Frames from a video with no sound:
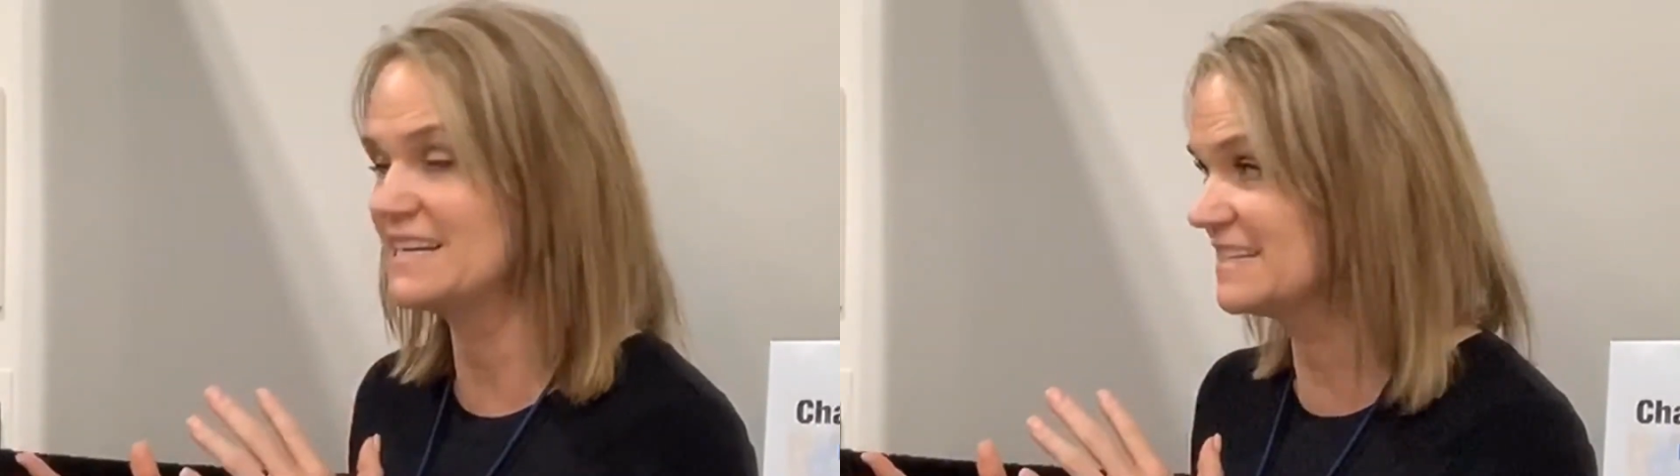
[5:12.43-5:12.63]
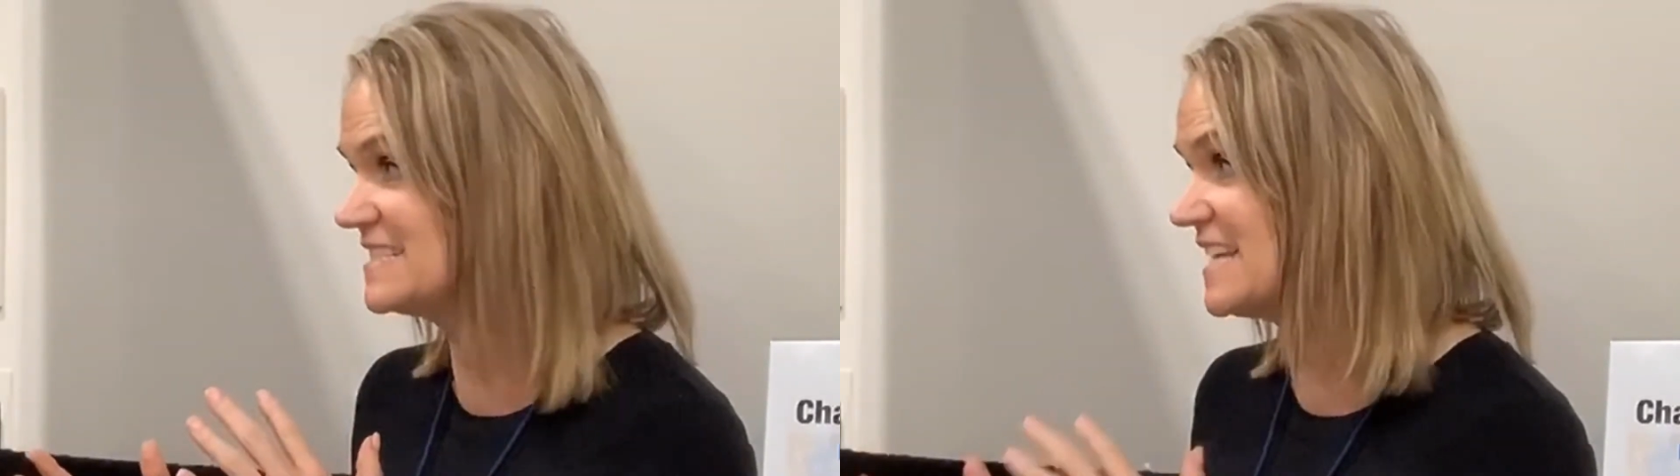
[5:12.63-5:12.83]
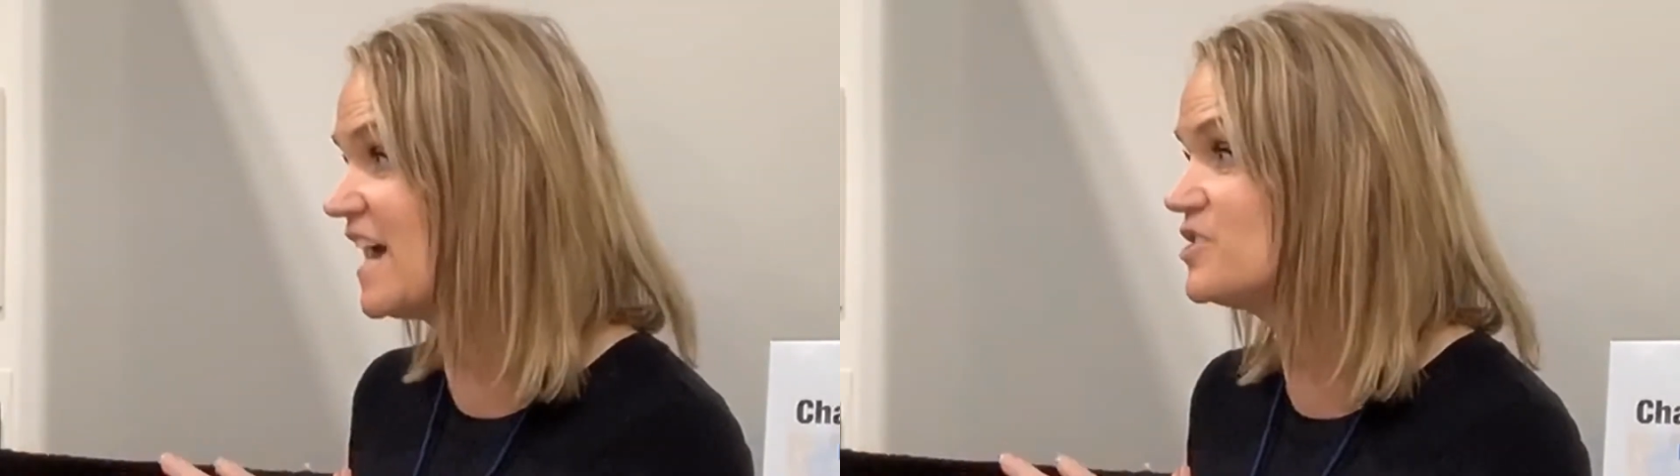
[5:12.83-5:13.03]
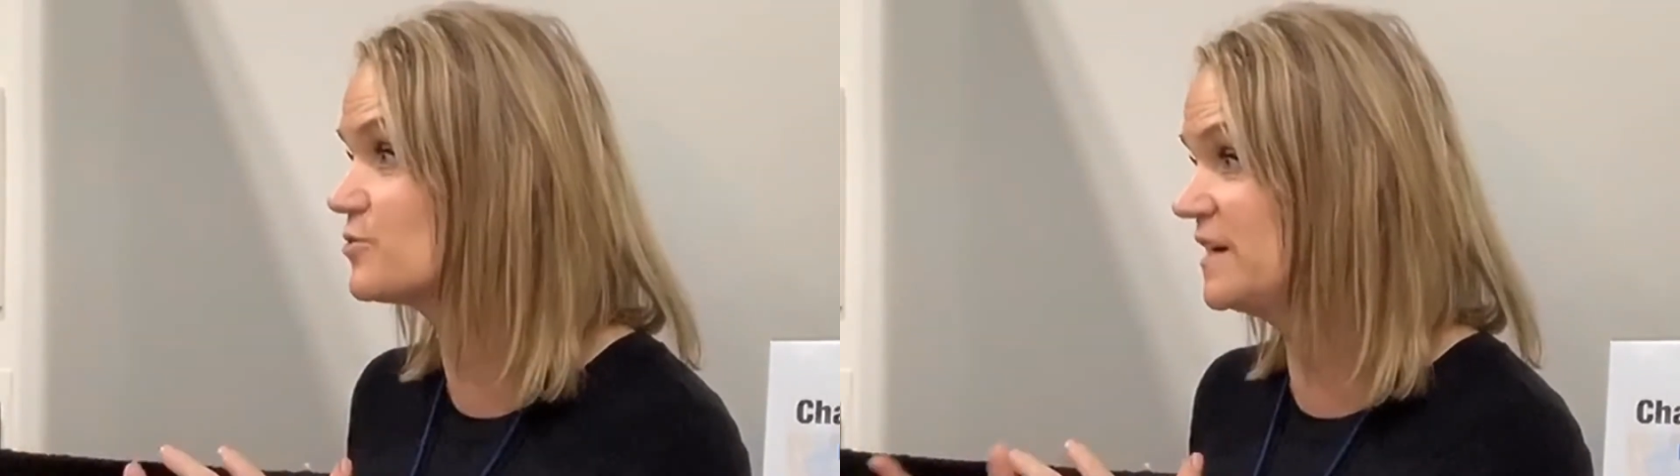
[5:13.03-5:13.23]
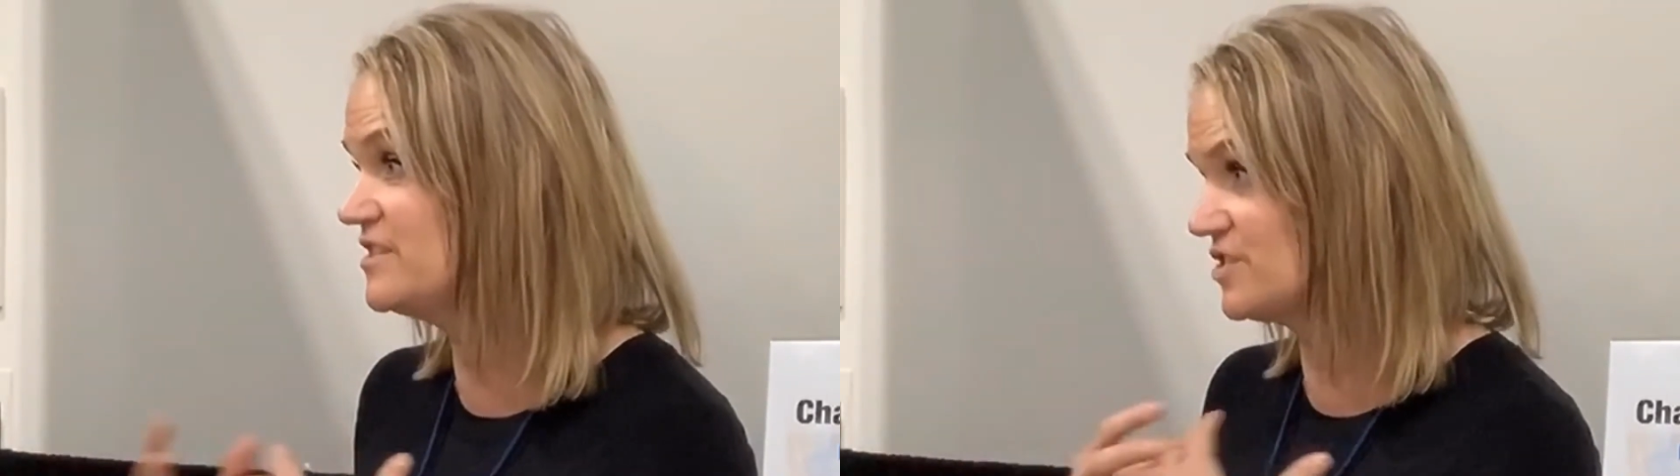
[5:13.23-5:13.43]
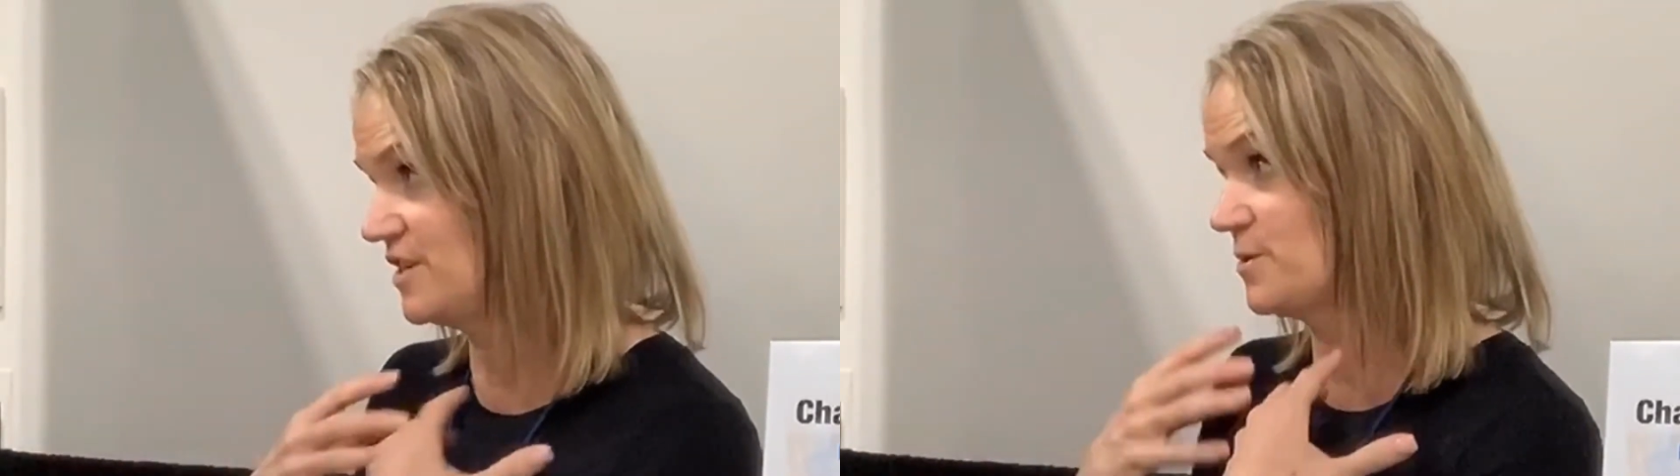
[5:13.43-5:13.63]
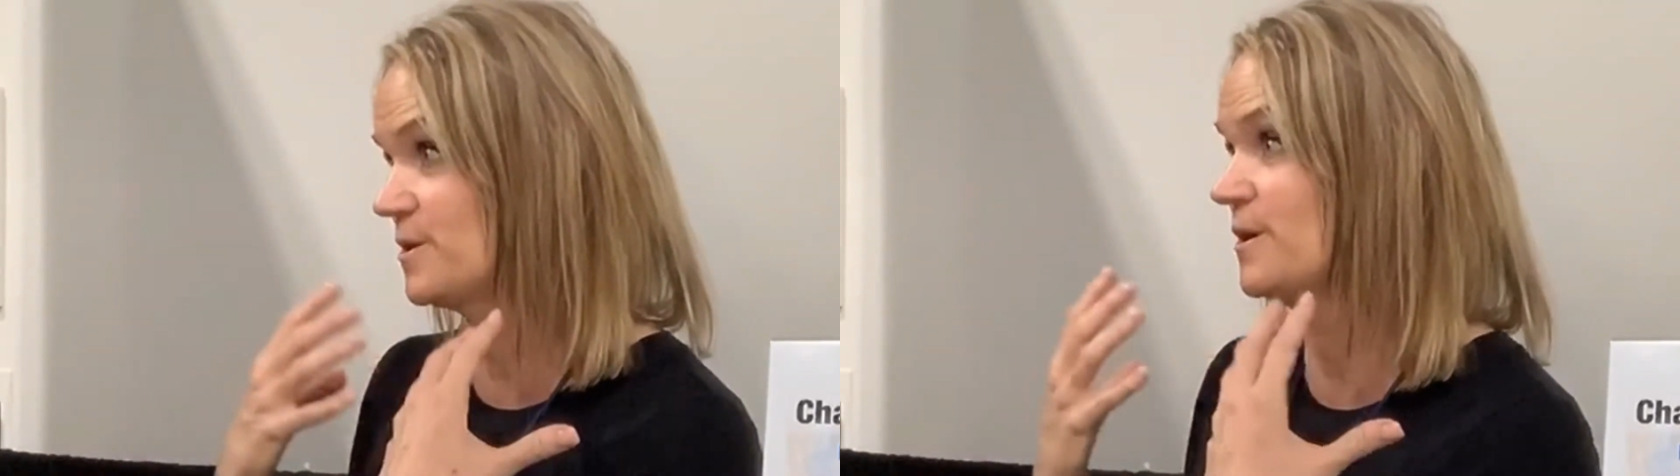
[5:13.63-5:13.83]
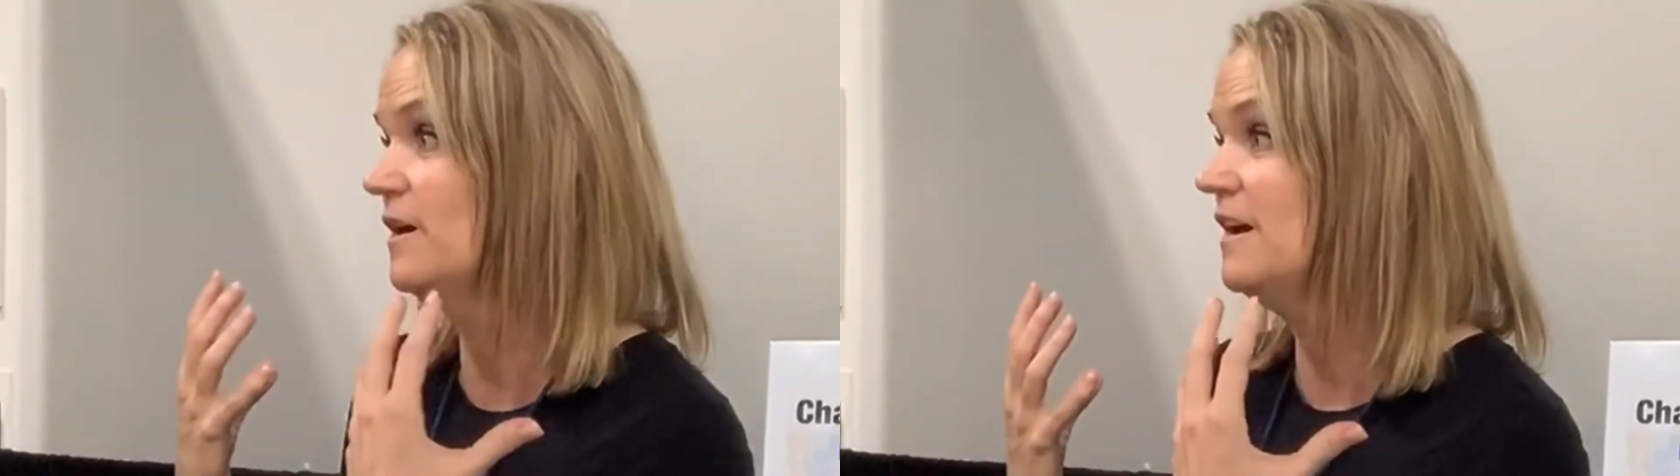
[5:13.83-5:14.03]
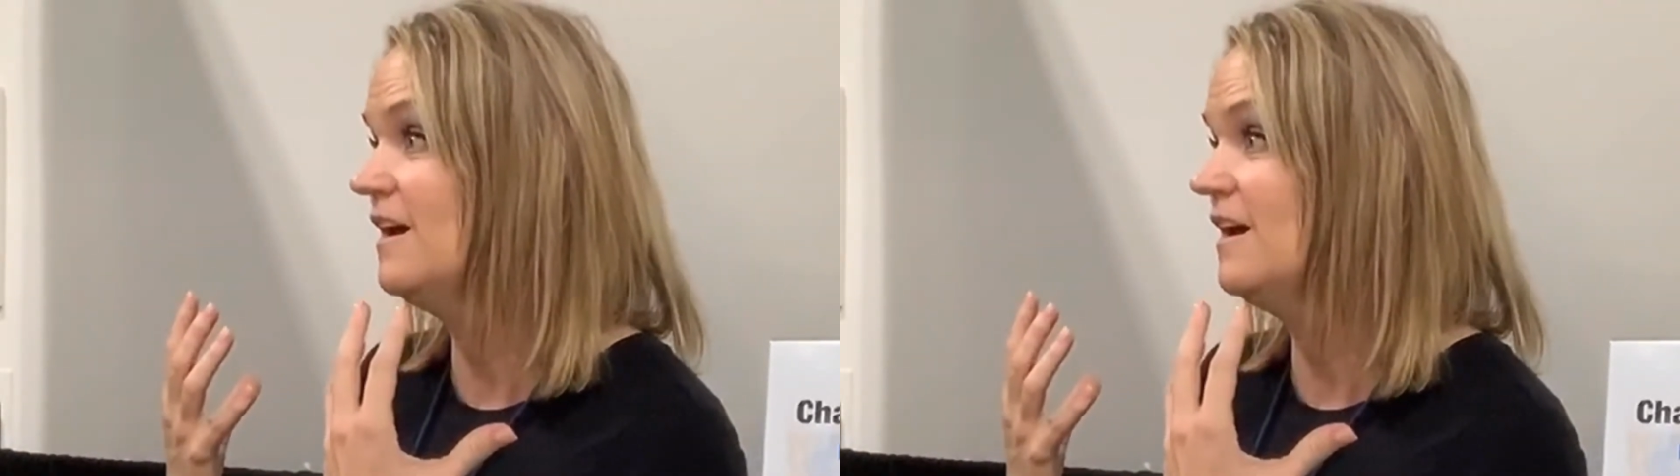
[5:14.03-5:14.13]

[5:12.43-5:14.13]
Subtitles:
exaggeration, or